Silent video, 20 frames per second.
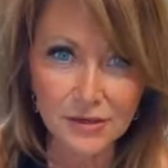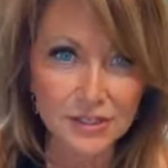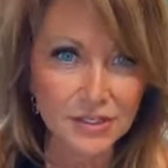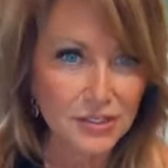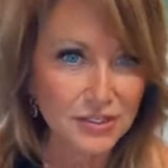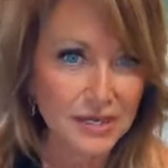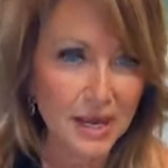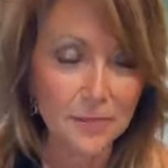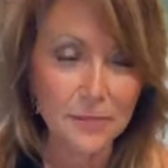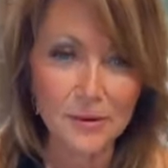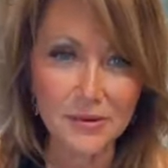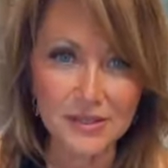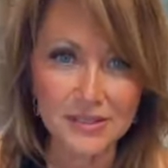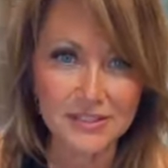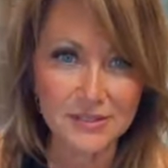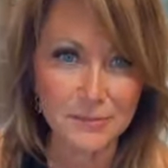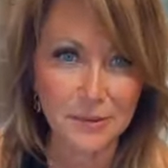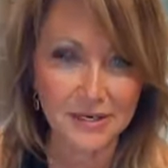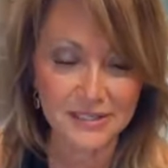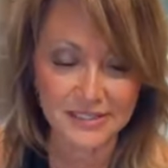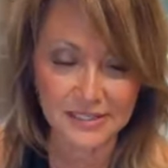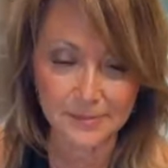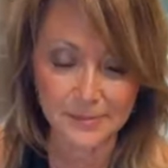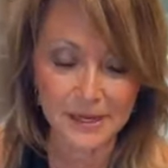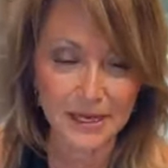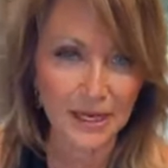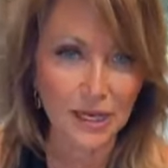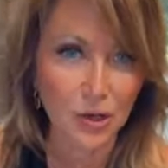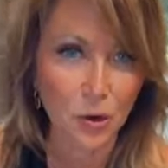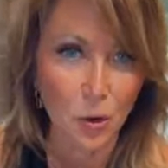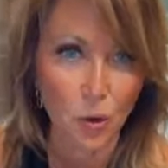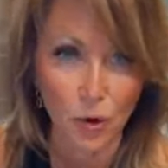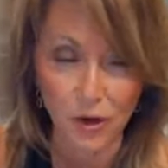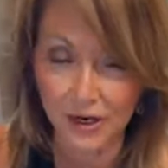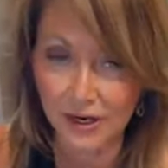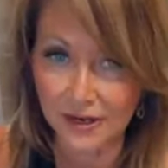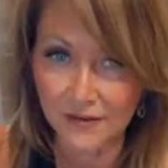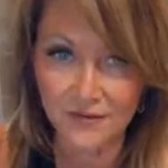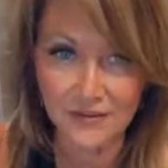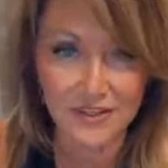you can double this recipe,
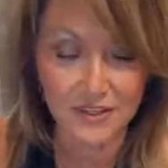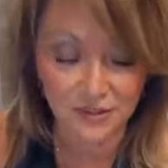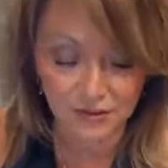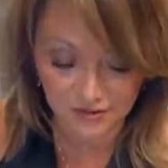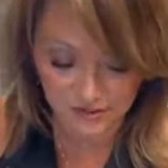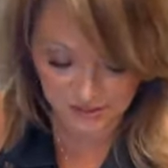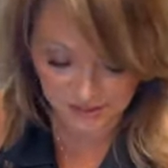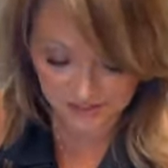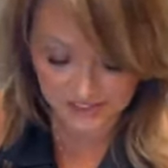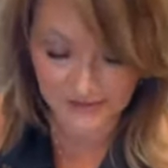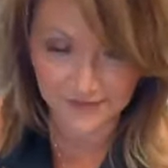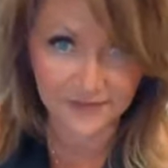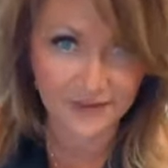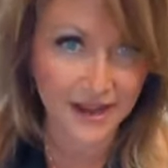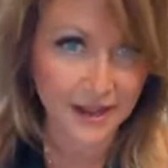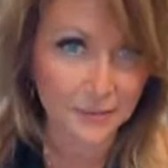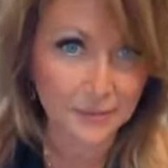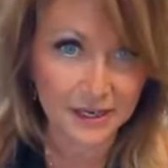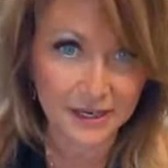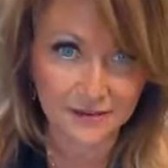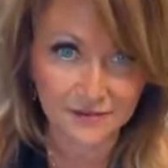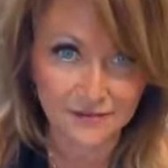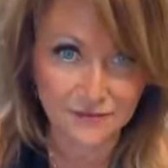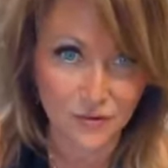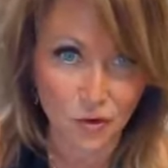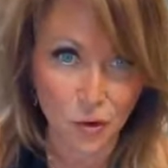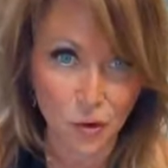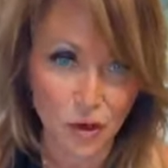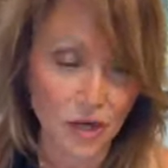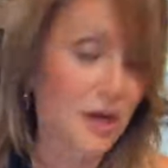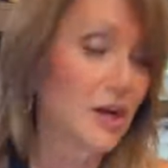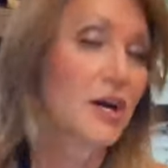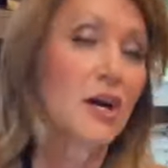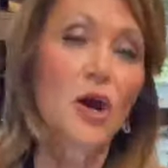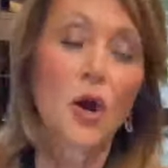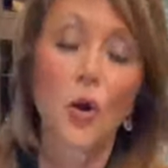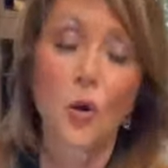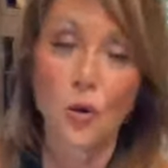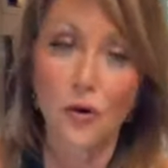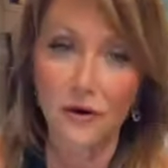or if you're just a family of 4
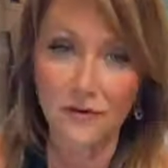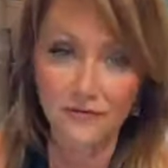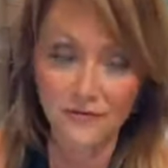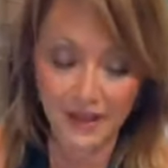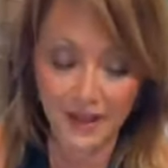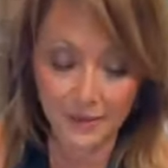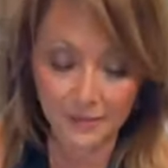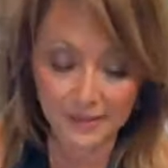or a